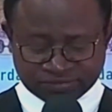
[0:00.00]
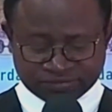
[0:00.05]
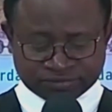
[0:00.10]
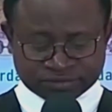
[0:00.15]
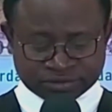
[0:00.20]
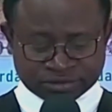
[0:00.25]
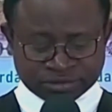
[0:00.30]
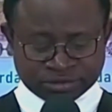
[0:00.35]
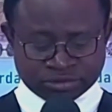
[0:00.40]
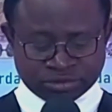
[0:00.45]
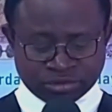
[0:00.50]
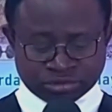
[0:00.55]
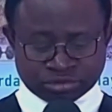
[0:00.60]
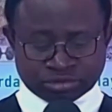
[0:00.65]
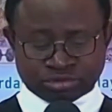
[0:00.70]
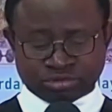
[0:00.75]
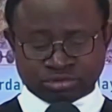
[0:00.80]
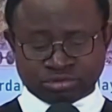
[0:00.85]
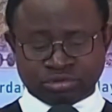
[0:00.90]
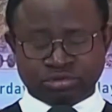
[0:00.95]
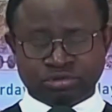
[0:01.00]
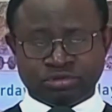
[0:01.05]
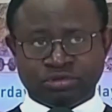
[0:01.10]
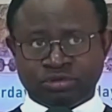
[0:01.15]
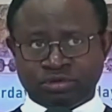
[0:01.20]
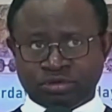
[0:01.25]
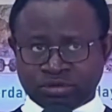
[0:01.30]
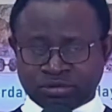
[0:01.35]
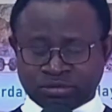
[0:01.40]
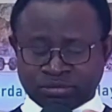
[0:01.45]
given unto
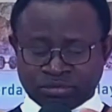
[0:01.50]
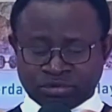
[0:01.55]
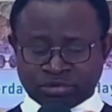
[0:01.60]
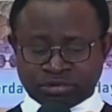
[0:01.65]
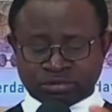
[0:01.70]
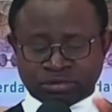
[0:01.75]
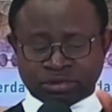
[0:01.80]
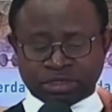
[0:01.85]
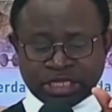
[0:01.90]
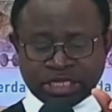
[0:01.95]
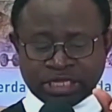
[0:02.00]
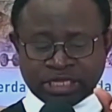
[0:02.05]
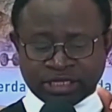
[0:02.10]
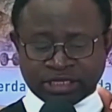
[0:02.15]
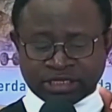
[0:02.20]
us. Well,